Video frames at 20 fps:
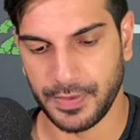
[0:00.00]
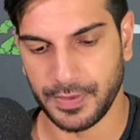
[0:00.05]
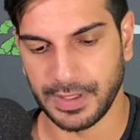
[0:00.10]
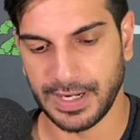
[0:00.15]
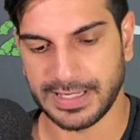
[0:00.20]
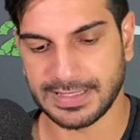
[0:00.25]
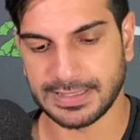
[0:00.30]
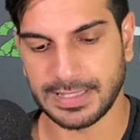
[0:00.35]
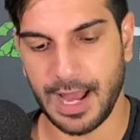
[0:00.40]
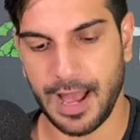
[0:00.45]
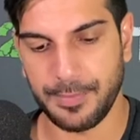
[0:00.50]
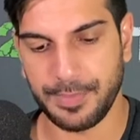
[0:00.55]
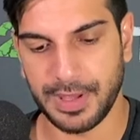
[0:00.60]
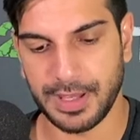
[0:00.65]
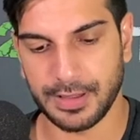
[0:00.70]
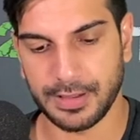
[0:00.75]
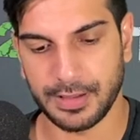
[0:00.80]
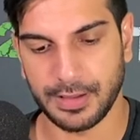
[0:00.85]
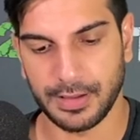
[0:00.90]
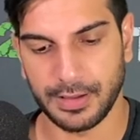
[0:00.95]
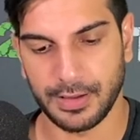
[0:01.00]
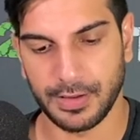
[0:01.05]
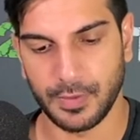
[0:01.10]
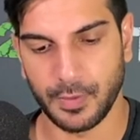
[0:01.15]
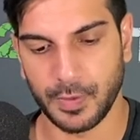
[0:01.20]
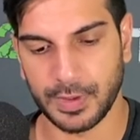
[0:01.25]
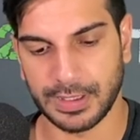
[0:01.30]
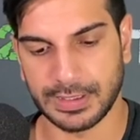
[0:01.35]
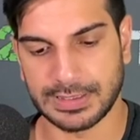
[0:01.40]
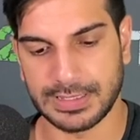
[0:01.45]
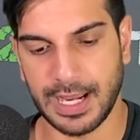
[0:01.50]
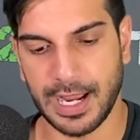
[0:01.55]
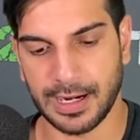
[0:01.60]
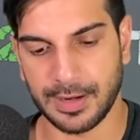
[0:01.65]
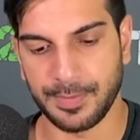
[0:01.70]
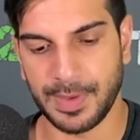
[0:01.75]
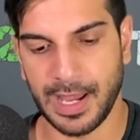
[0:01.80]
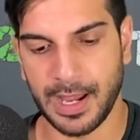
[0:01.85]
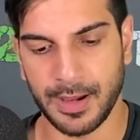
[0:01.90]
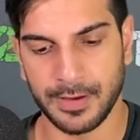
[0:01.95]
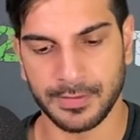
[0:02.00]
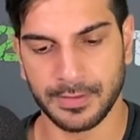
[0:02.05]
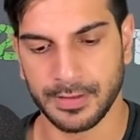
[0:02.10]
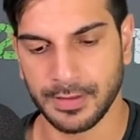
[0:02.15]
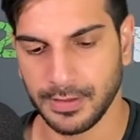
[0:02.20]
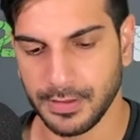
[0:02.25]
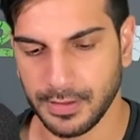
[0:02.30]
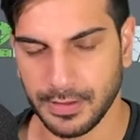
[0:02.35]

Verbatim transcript: The next topic we're going to talk about